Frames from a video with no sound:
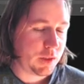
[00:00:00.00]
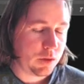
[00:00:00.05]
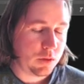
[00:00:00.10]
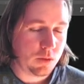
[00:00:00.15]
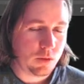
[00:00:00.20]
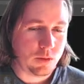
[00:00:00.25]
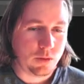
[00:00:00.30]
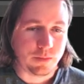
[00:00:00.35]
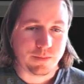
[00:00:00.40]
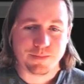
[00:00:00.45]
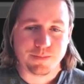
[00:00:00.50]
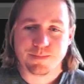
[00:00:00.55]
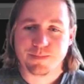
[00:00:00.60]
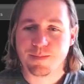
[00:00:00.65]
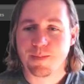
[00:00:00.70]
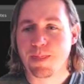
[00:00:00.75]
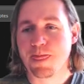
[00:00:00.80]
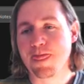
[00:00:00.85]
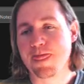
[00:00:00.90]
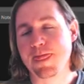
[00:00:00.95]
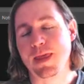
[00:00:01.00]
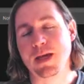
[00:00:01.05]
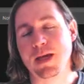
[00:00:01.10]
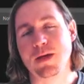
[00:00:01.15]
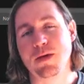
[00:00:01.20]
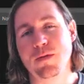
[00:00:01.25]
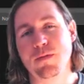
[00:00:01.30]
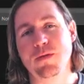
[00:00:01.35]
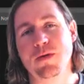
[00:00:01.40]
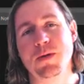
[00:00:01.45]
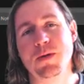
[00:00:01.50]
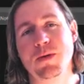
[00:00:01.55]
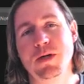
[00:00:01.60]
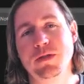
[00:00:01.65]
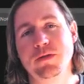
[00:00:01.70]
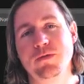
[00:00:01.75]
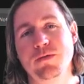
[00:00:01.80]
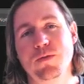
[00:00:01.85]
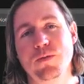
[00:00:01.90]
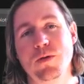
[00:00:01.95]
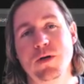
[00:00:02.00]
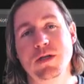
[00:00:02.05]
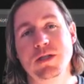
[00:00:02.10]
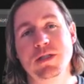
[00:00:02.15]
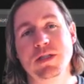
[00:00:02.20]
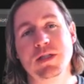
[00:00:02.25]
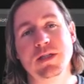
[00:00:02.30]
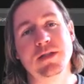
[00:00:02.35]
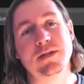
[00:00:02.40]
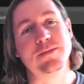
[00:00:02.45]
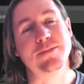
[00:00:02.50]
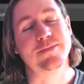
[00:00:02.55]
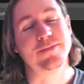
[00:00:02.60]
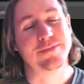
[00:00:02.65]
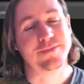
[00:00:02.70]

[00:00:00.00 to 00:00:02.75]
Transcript: Cool. Thank you very much for watching.